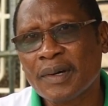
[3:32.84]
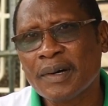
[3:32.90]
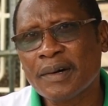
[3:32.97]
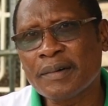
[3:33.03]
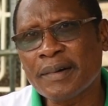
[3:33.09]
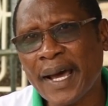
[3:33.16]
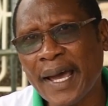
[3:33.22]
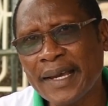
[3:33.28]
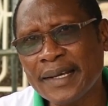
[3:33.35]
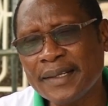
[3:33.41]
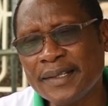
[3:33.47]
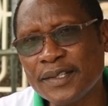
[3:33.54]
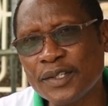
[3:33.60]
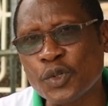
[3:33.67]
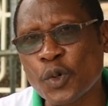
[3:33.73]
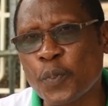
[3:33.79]

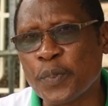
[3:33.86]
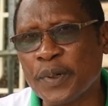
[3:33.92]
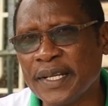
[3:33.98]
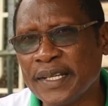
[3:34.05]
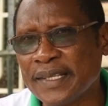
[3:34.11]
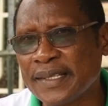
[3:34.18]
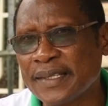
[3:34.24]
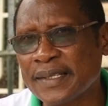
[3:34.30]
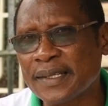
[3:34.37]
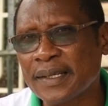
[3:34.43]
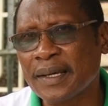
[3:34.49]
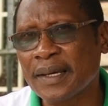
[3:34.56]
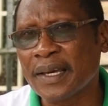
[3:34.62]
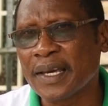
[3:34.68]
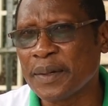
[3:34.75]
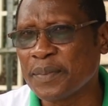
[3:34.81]
writes to please
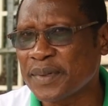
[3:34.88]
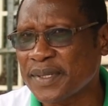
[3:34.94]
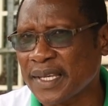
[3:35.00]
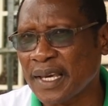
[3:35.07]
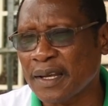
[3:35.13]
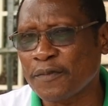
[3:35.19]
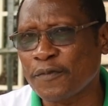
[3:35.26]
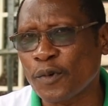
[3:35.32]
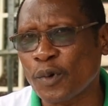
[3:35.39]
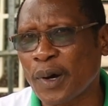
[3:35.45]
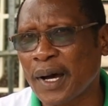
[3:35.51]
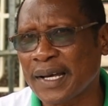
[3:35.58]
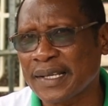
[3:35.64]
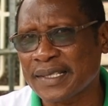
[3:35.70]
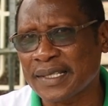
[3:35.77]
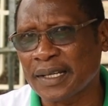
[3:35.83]
himself or
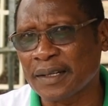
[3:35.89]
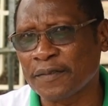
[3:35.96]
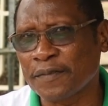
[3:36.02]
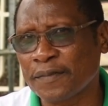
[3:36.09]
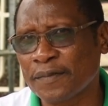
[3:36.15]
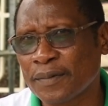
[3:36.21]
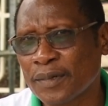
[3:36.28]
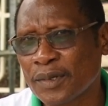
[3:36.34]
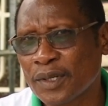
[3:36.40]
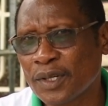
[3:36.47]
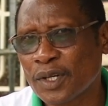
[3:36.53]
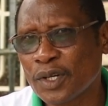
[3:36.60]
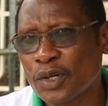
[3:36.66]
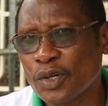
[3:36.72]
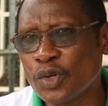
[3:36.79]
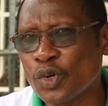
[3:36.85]
herself,
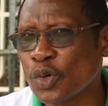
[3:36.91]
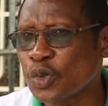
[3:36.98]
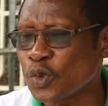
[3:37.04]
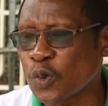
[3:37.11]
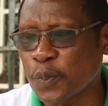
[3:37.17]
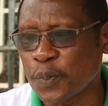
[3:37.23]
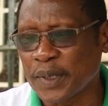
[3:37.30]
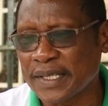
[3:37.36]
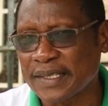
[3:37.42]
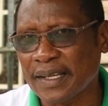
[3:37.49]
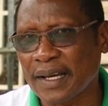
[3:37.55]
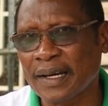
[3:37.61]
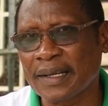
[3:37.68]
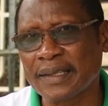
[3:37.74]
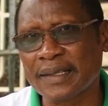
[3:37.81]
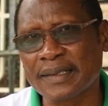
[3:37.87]
not to please
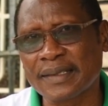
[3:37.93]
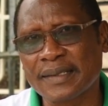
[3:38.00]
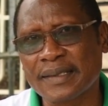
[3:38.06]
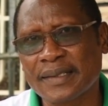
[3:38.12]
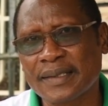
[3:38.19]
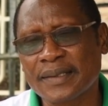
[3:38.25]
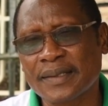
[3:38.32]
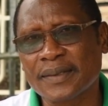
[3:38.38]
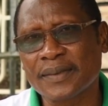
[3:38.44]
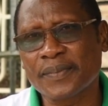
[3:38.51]
others.